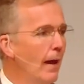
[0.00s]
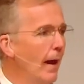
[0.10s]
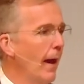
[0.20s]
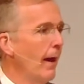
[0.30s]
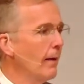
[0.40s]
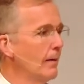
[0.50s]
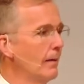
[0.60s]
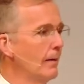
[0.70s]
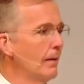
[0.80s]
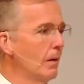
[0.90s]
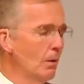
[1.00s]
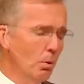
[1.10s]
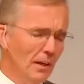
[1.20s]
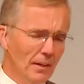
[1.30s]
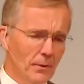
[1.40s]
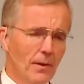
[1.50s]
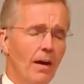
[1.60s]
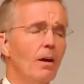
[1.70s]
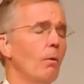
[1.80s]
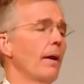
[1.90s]
nah, we're going to do
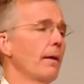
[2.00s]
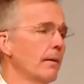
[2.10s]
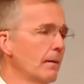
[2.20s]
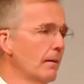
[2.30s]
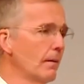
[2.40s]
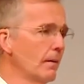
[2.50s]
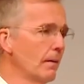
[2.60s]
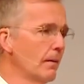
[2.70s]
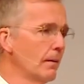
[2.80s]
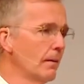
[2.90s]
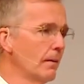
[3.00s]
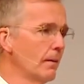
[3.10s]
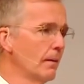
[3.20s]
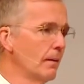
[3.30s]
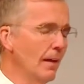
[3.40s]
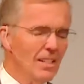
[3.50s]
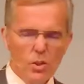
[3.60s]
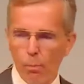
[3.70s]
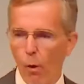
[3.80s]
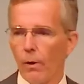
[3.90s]
it our way.
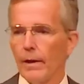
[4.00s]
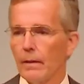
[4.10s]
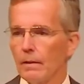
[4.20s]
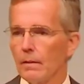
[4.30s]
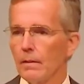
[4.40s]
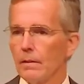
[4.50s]
That's just boring.